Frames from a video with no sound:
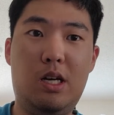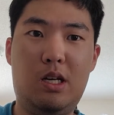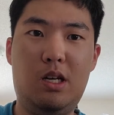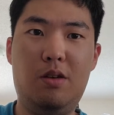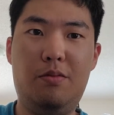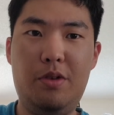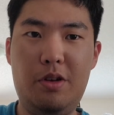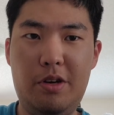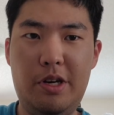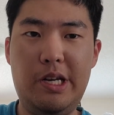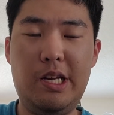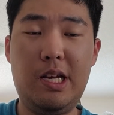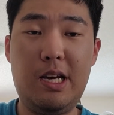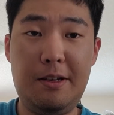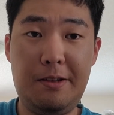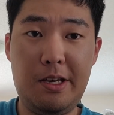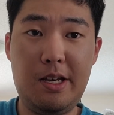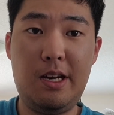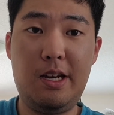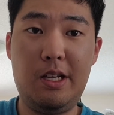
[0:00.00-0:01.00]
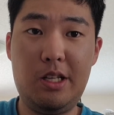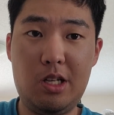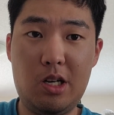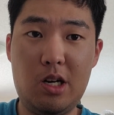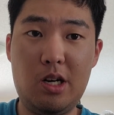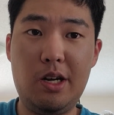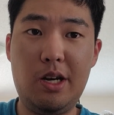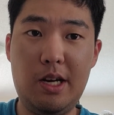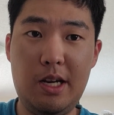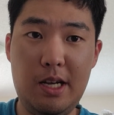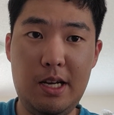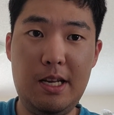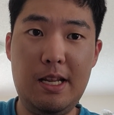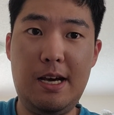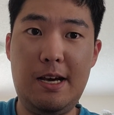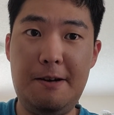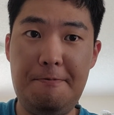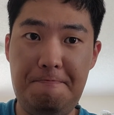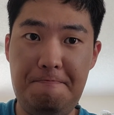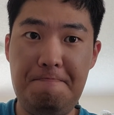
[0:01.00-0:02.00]
community uh, getting targeted
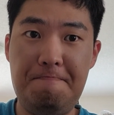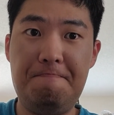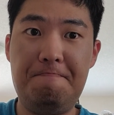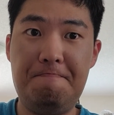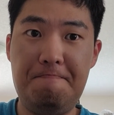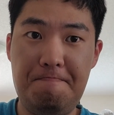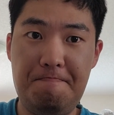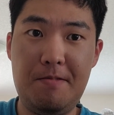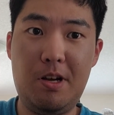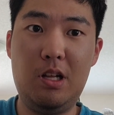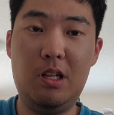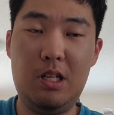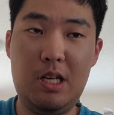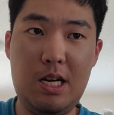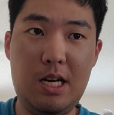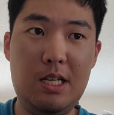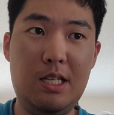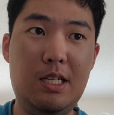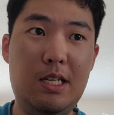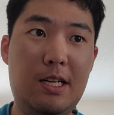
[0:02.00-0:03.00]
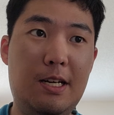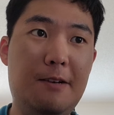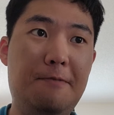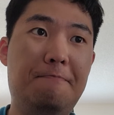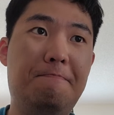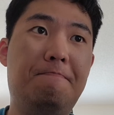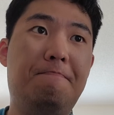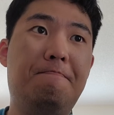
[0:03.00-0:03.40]
uh, a lot. Uh.